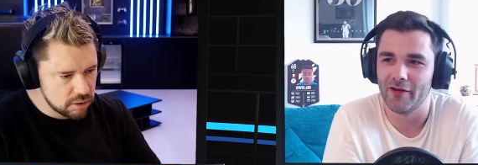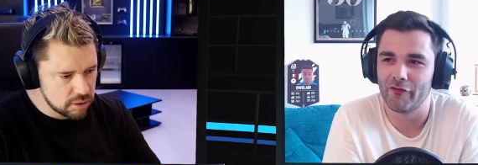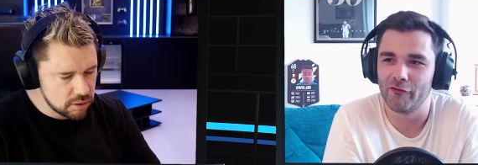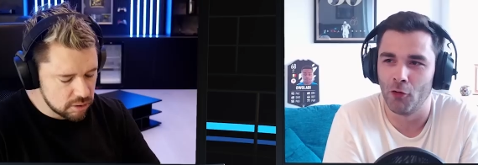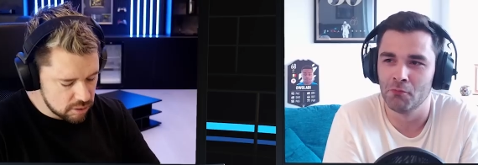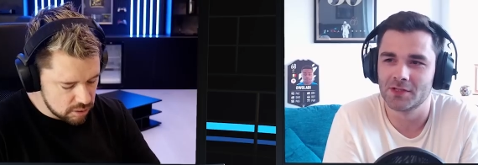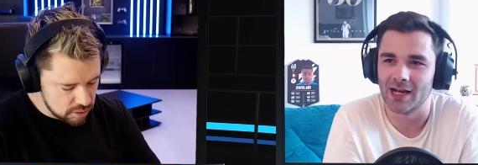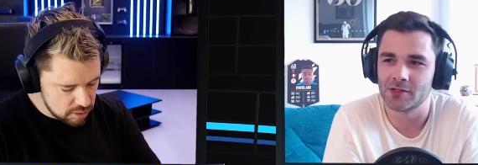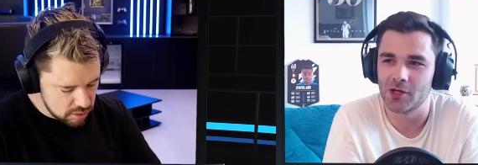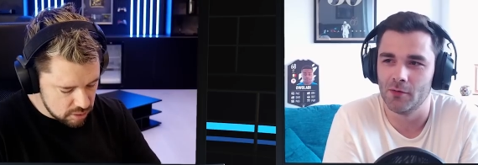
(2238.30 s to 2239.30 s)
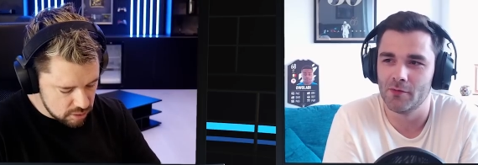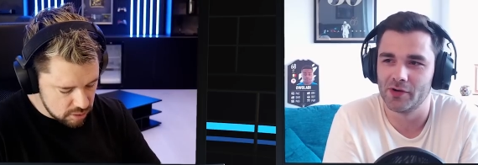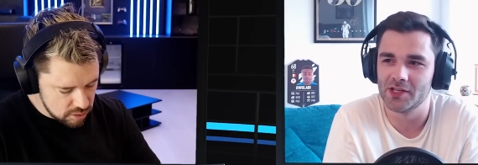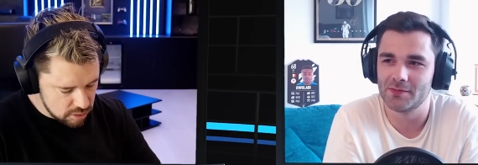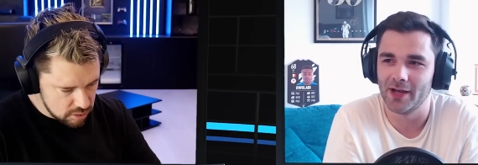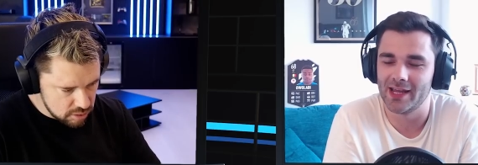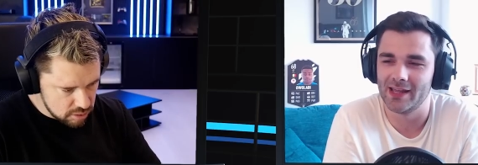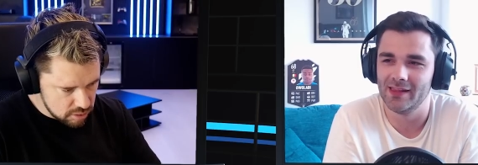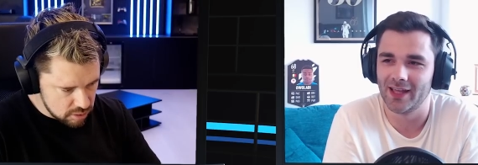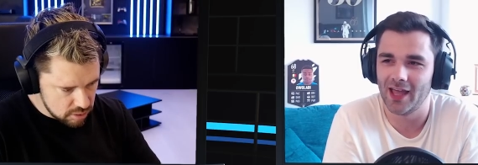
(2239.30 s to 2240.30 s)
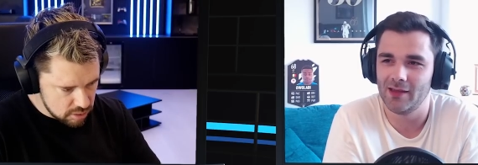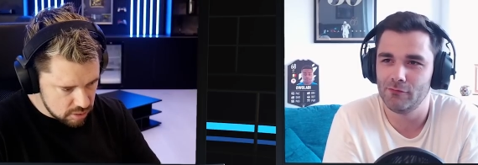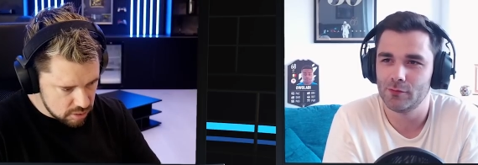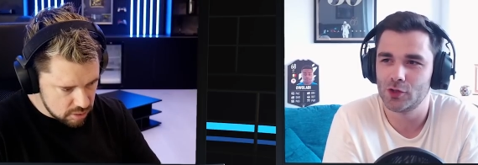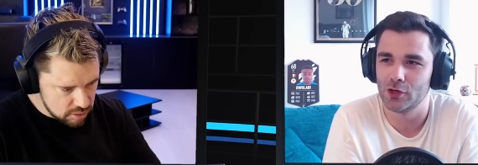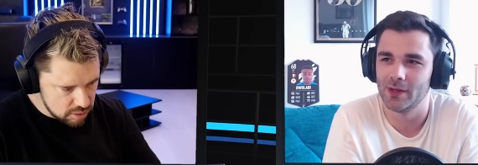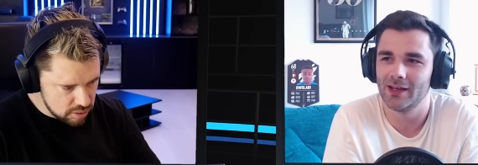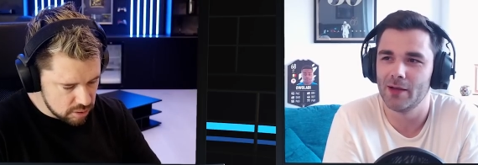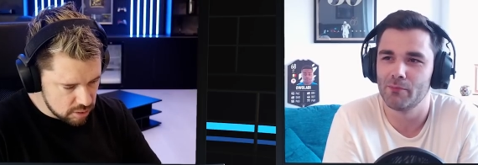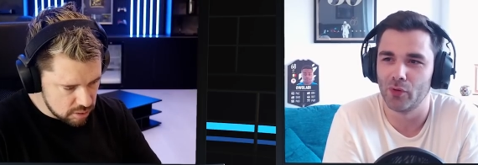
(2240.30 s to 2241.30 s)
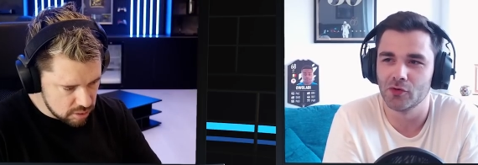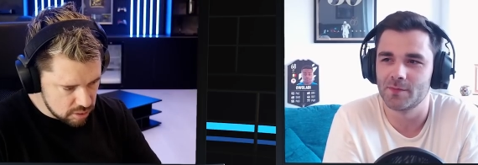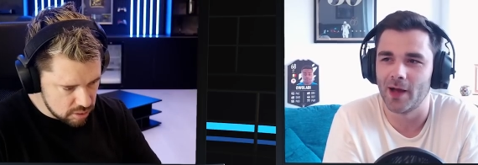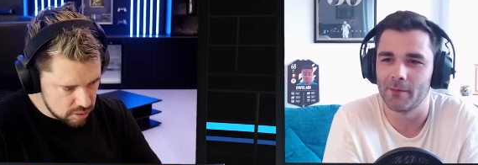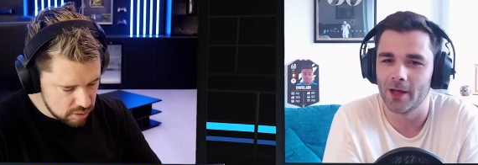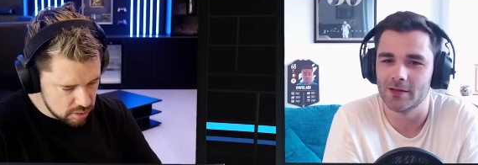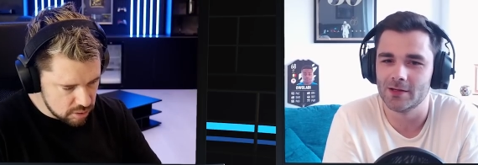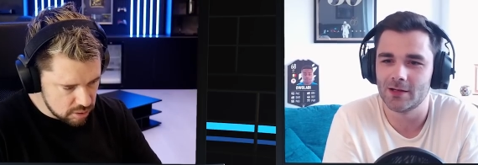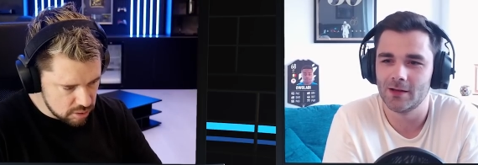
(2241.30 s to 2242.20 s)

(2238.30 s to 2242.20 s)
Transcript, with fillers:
Speaker 1: from São Tomé and Principe in the game doing like bronze pack method.